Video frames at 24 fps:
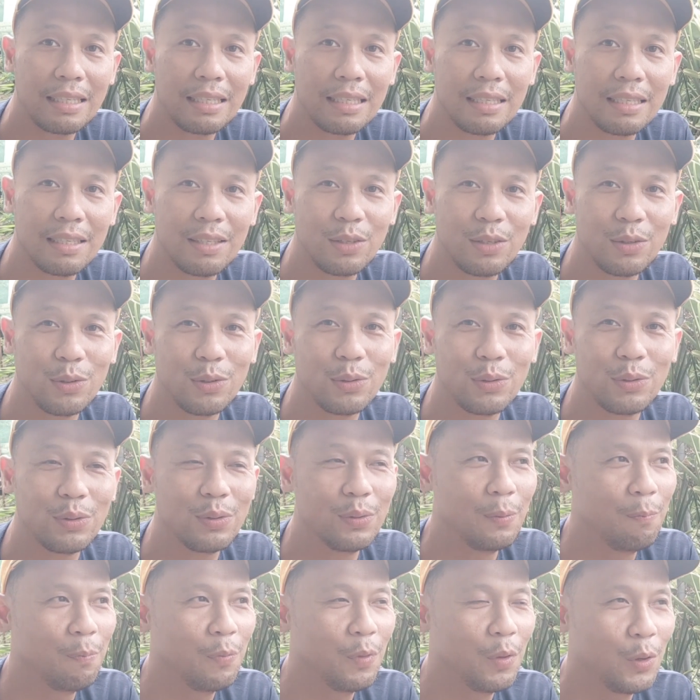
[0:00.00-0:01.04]
So
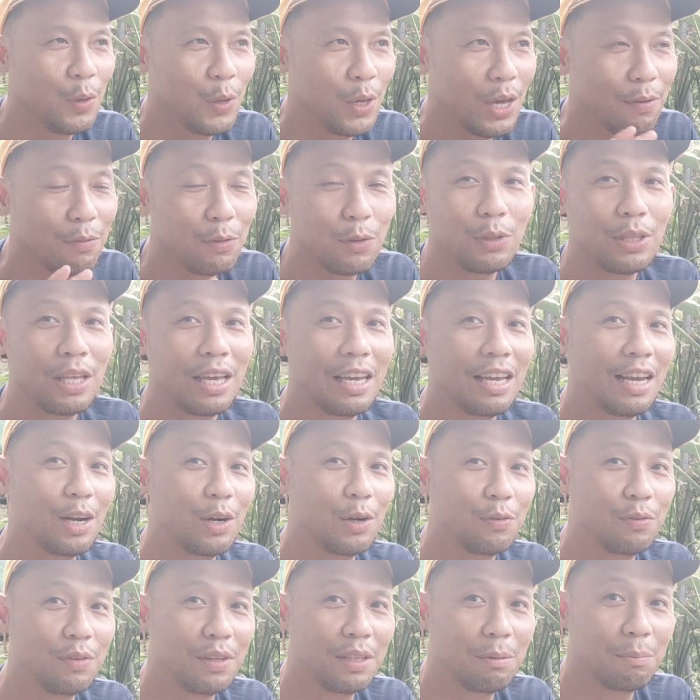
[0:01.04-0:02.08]
you have to take care
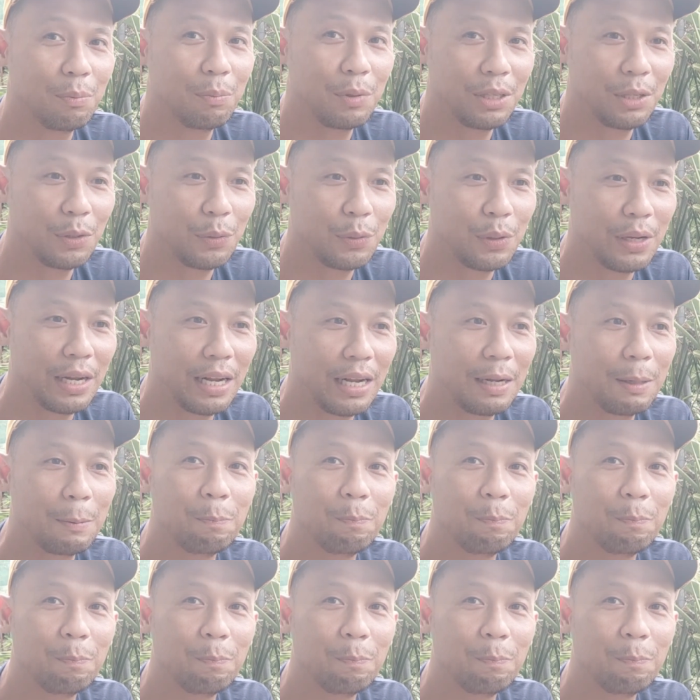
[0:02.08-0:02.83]
of it pretty well.